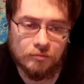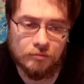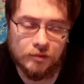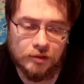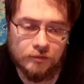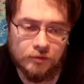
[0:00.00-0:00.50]

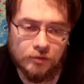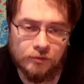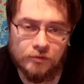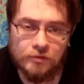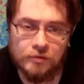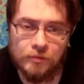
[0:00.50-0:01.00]
Even though if
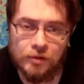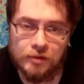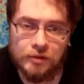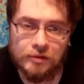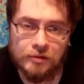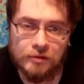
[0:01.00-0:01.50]
there's a
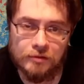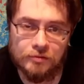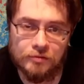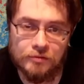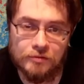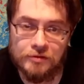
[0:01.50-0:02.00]
market there
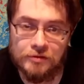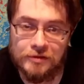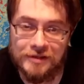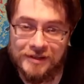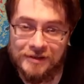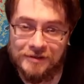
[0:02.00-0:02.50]
to
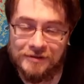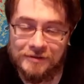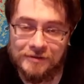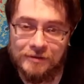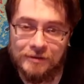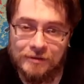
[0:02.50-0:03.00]
sustain it,
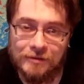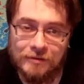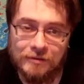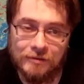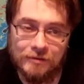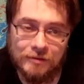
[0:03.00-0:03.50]

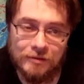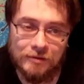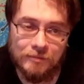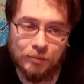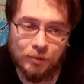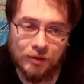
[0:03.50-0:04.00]
the
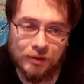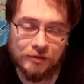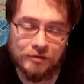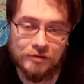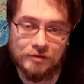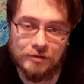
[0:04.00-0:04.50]
product
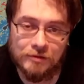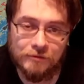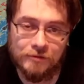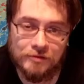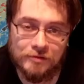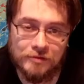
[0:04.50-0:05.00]
itself
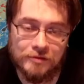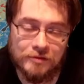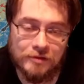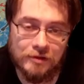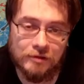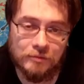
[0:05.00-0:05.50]
isn't
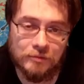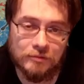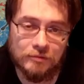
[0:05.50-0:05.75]
sustainable.